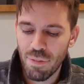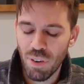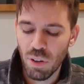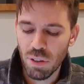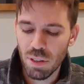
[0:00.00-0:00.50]

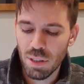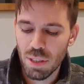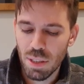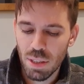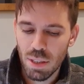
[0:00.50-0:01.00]
font.
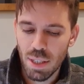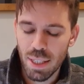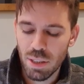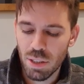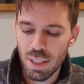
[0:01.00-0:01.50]

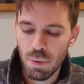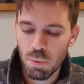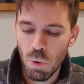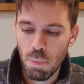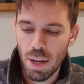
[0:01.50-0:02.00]
It just seems
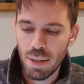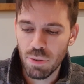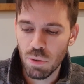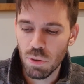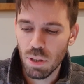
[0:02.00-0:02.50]
more
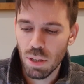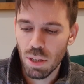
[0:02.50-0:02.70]
playful.